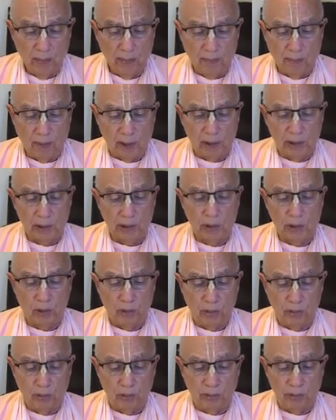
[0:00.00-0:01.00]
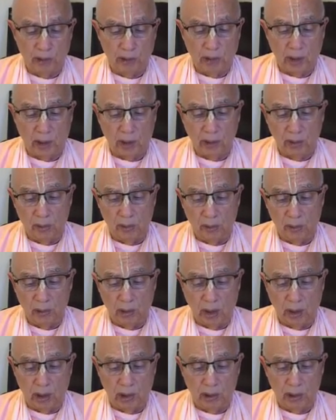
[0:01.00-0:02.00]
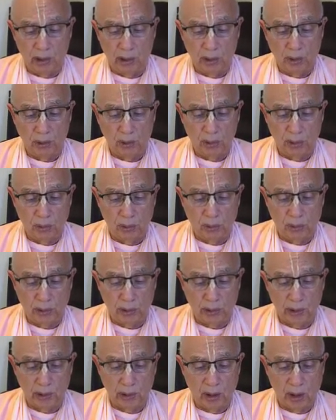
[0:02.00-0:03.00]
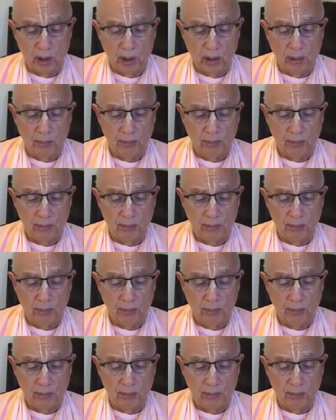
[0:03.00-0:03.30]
Manaso Vritayo Nashu Krishna